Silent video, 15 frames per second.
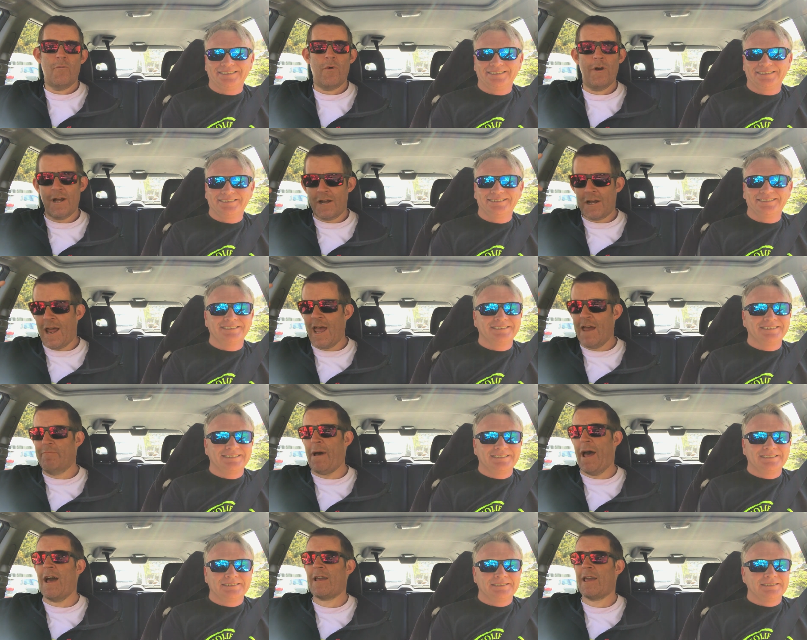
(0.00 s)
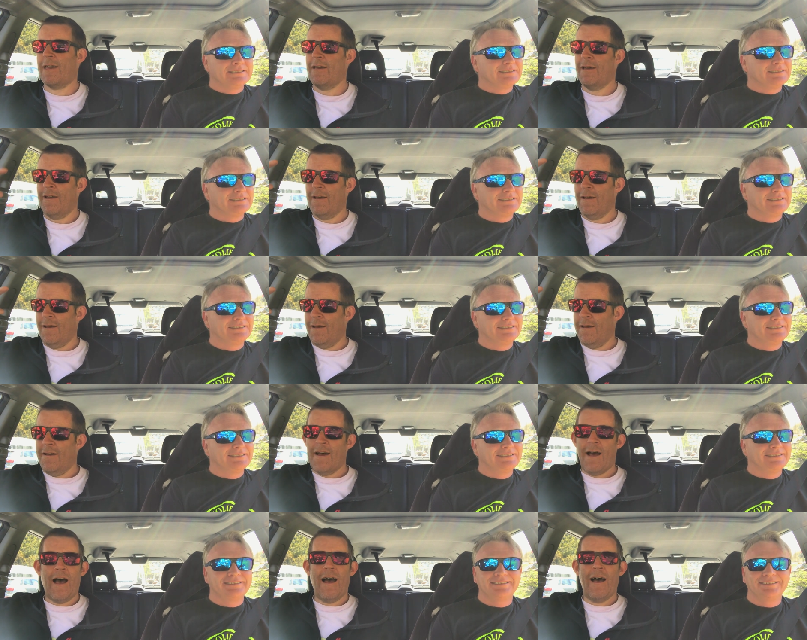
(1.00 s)
Speaker 1: we're now going to head back.
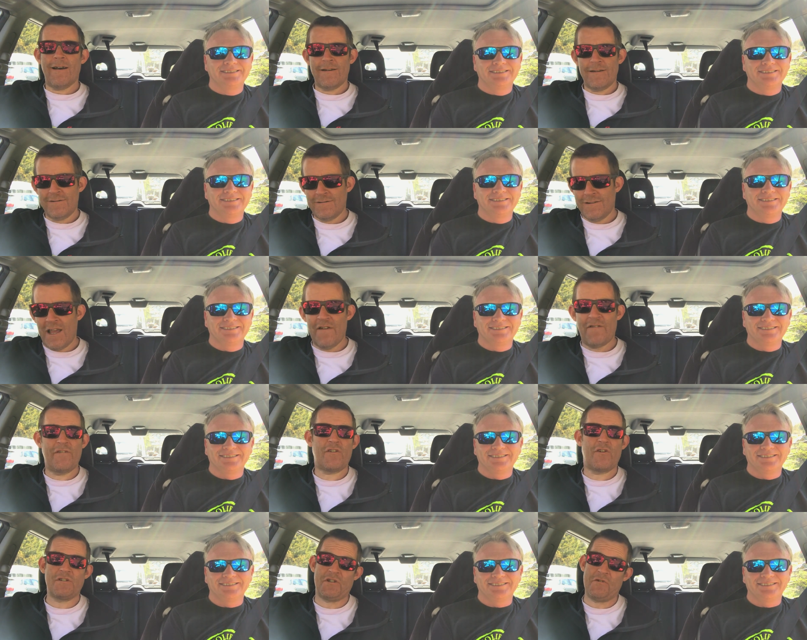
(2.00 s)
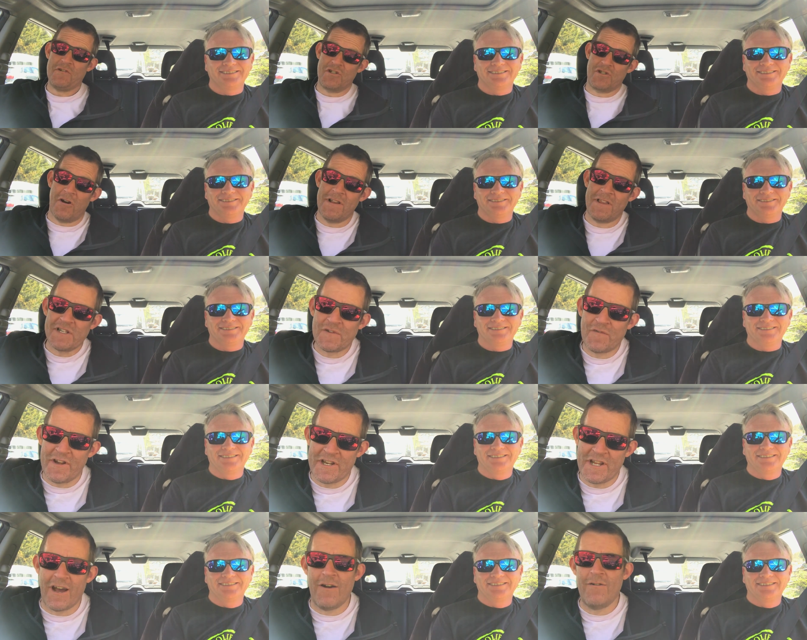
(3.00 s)
Uh, if, of course, you enjoyed this
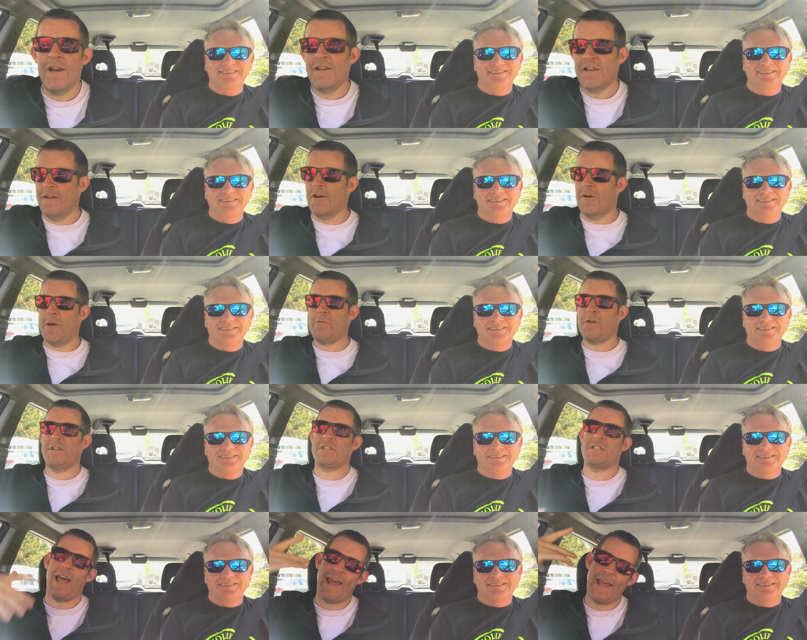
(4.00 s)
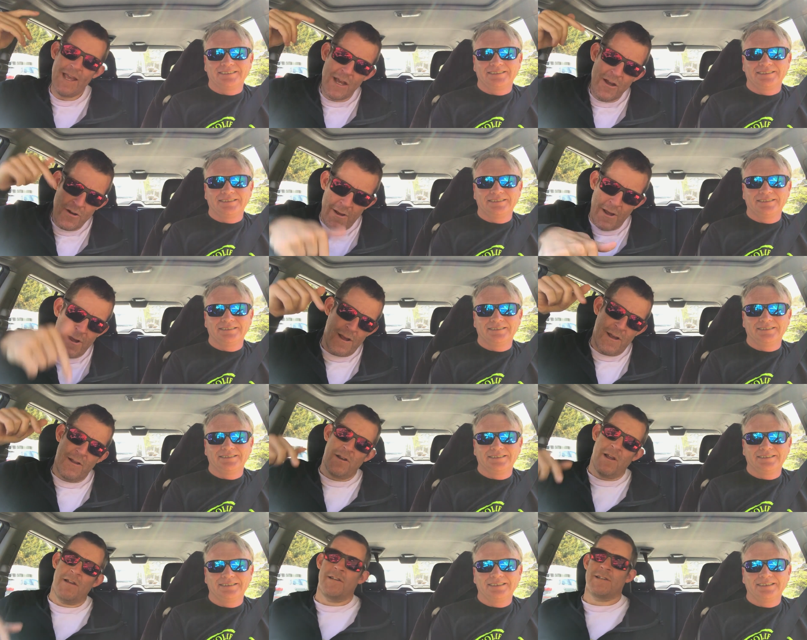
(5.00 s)
video, you know what I'm going to say.
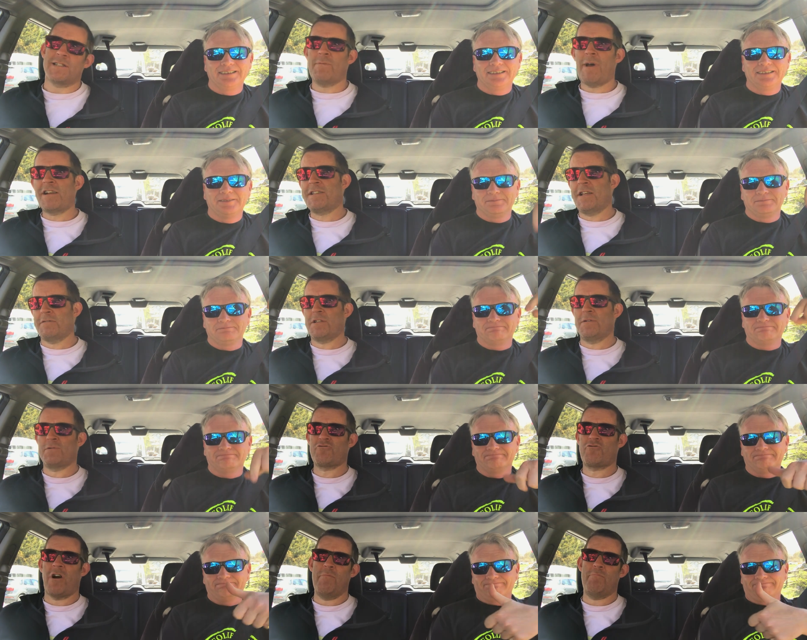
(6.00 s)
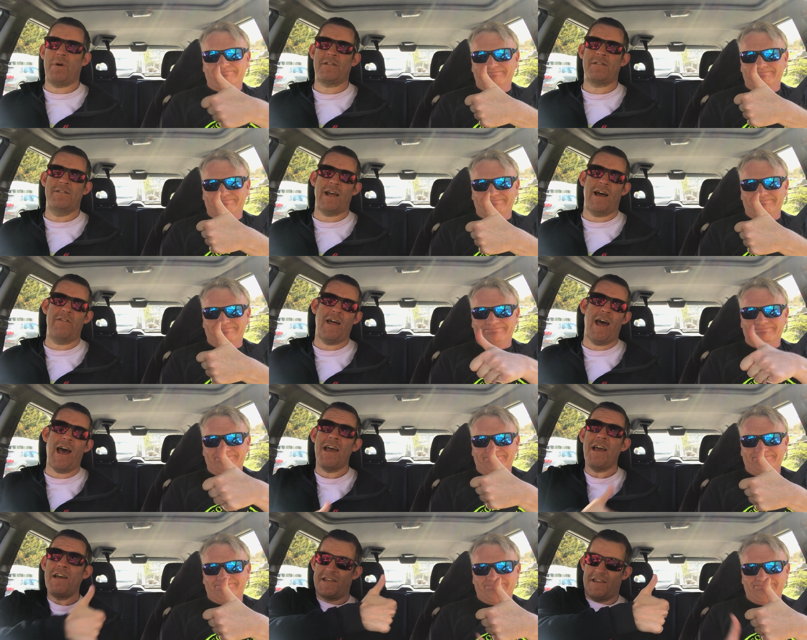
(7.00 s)
Smash that subscribe button down
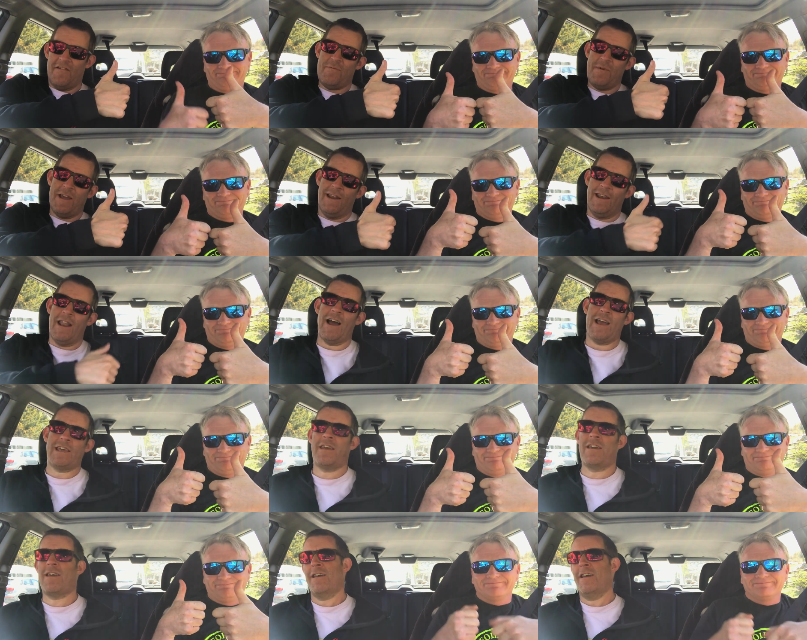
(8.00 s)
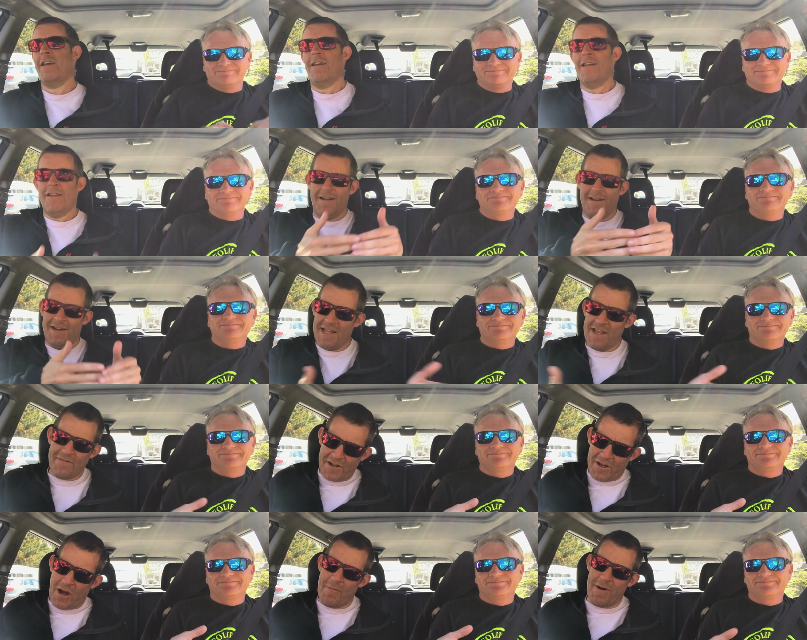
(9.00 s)
there. Give me a like.
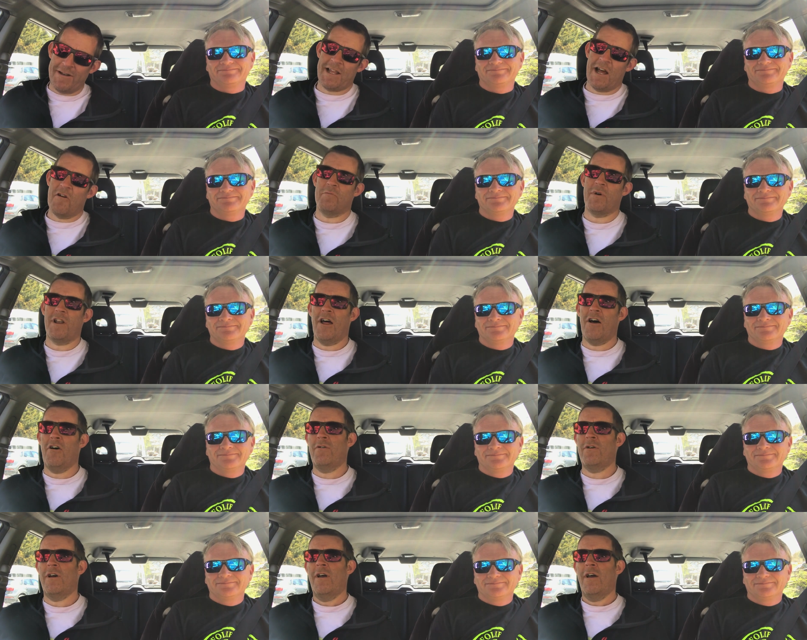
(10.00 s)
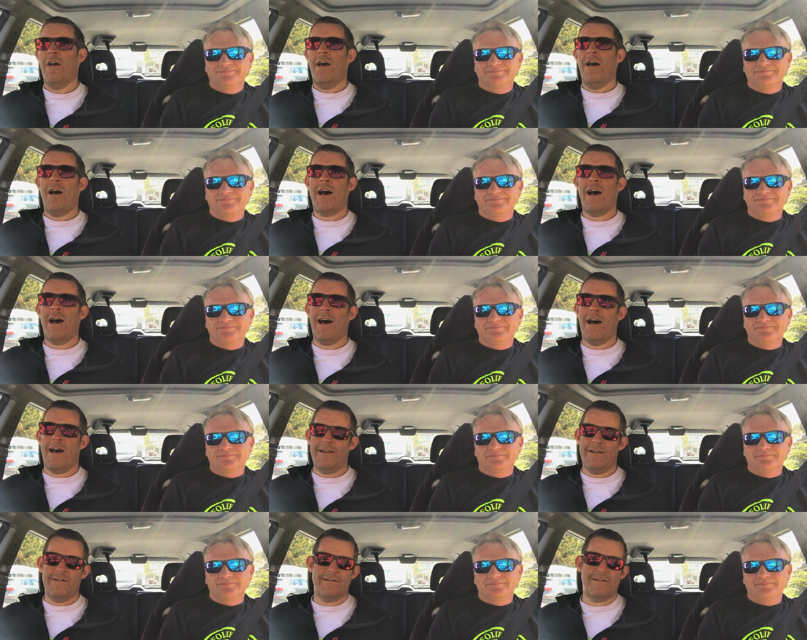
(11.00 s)
Leave a comment down below,
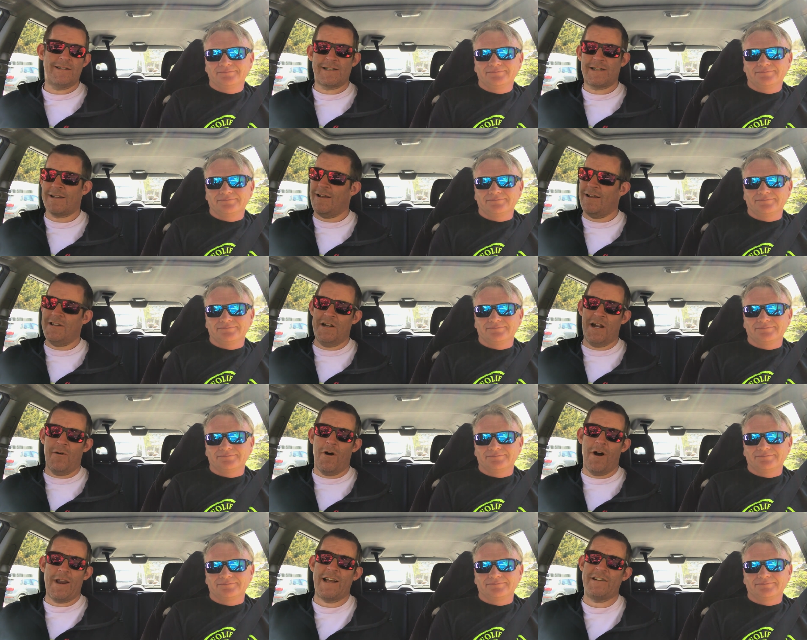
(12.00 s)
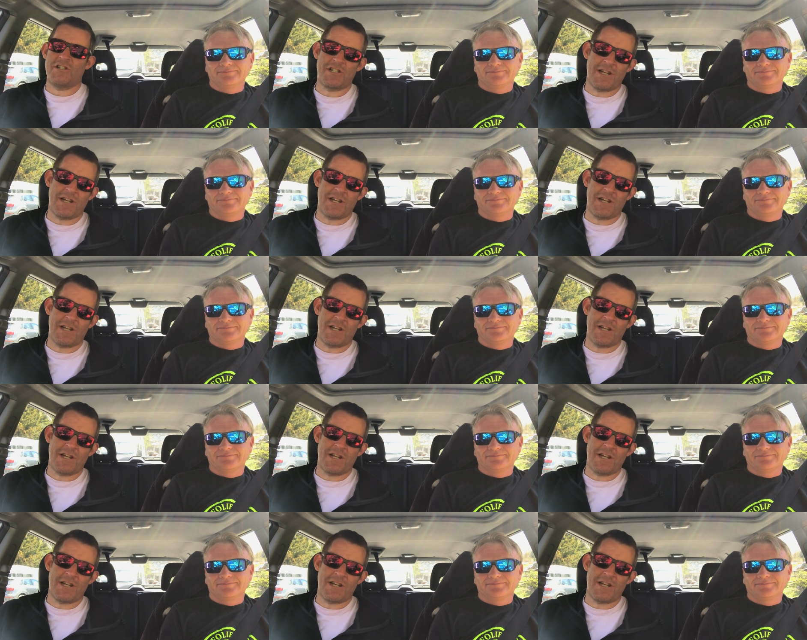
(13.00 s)
and you know what, and